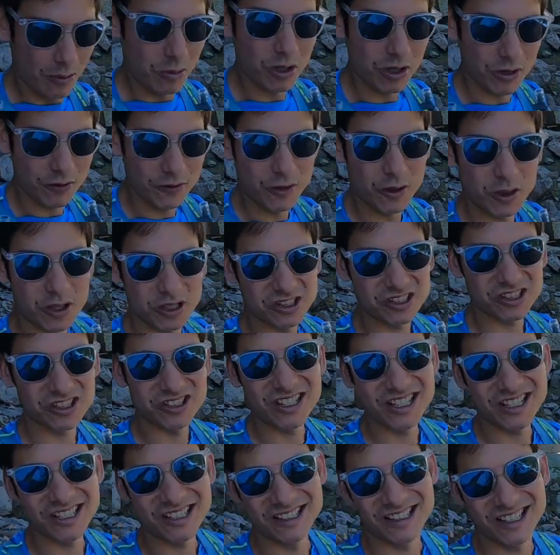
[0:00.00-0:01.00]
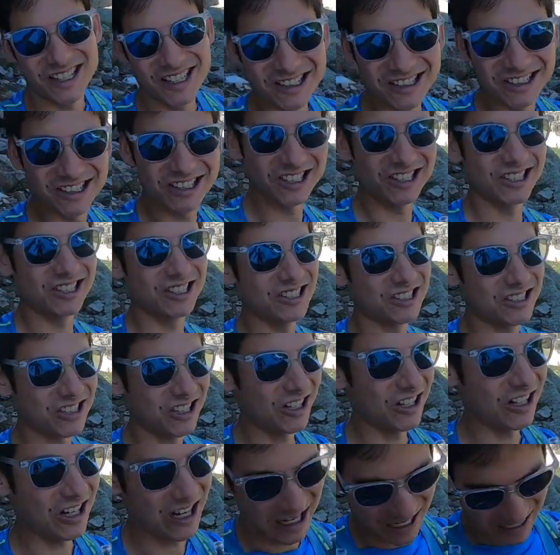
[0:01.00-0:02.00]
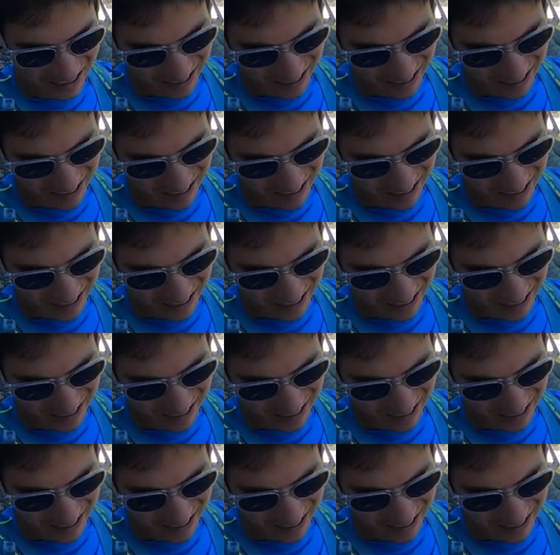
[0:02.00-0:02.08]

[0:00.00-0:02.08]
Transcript: want to focus on that intensity. So